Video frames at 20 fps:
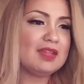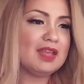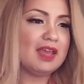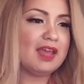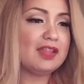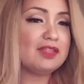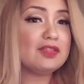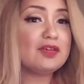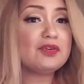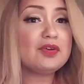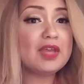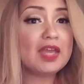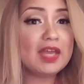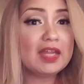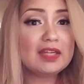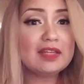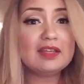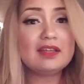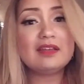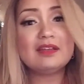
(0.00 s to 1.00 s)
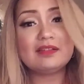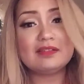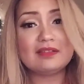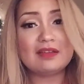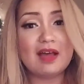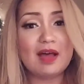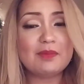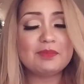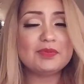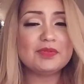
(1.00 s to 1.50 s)
And though Kenny
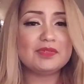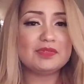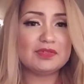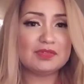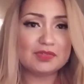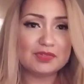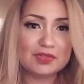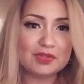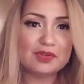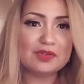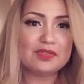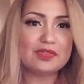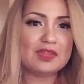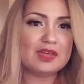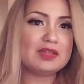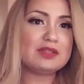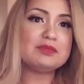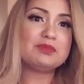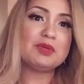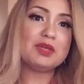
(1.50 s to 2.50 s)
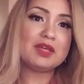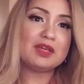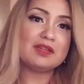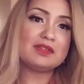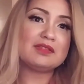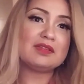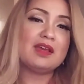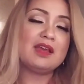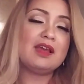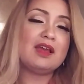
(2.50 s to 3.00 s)
adopts certain things
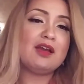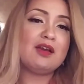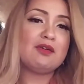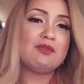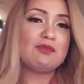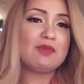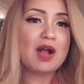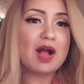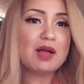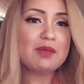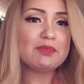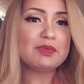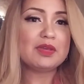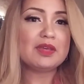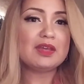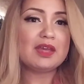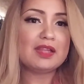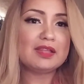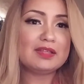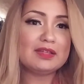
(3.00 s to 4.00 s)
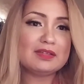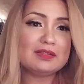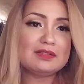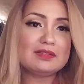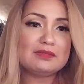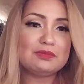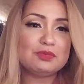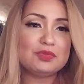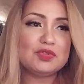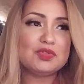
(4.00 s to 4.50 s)
because Robbie at
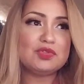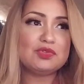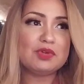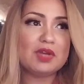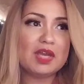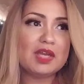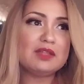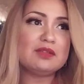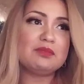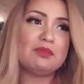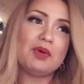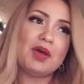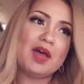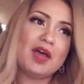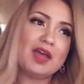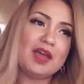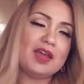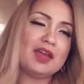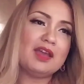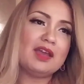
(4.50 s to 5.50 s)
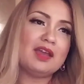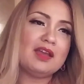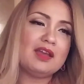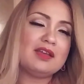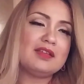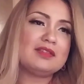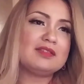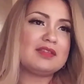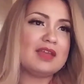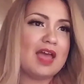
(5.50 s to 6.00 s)
least was trained by
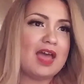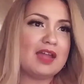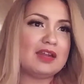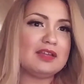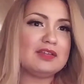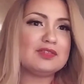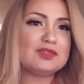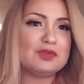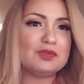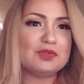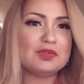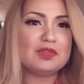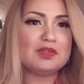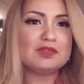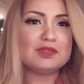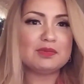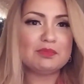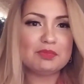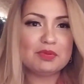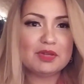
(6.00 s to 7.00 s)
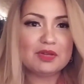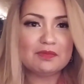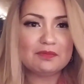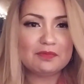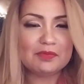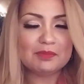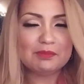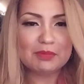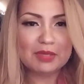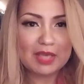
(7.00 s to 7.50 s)
Danny, so there's a bit of
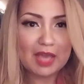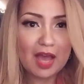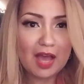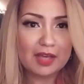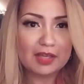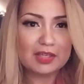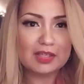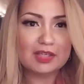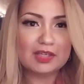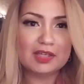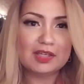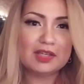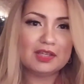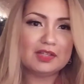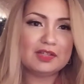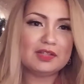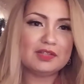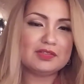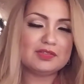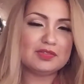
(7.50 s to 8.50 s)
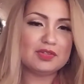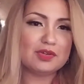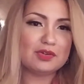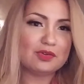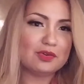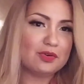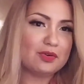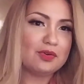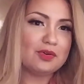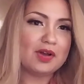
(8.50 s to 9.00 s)
Miyagi
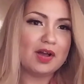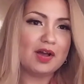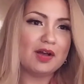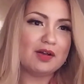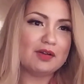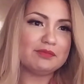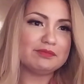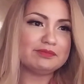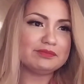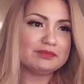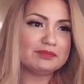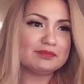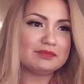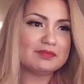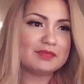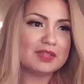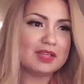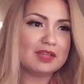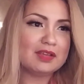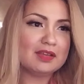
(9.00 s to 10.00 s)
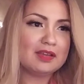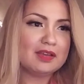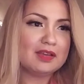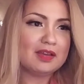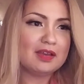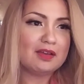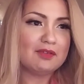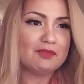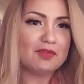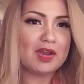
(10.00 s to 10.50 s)
Do, um,
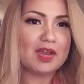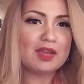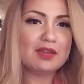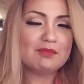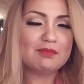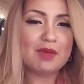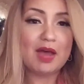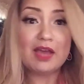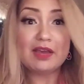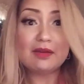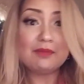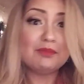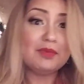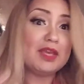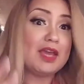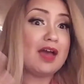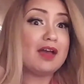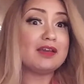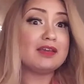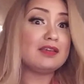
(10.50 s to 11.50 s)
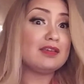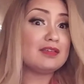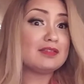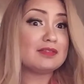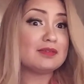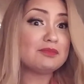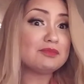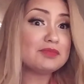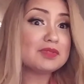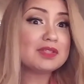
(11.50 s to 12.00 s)
right? My, Miyagi
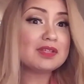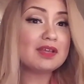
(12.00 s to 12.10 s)
isms